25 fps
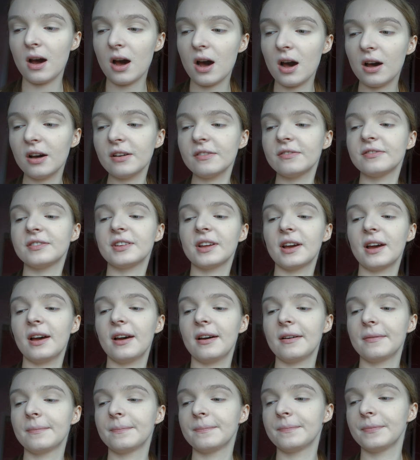
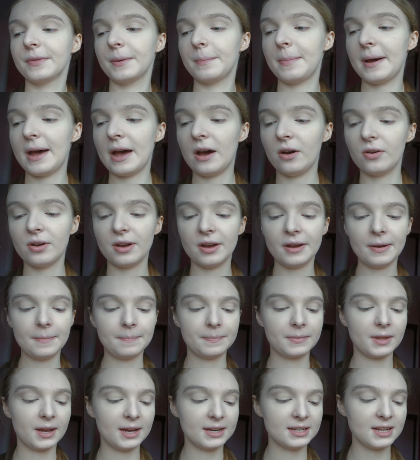after the powder,
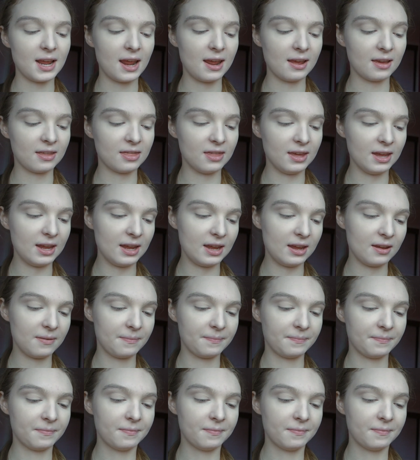I take the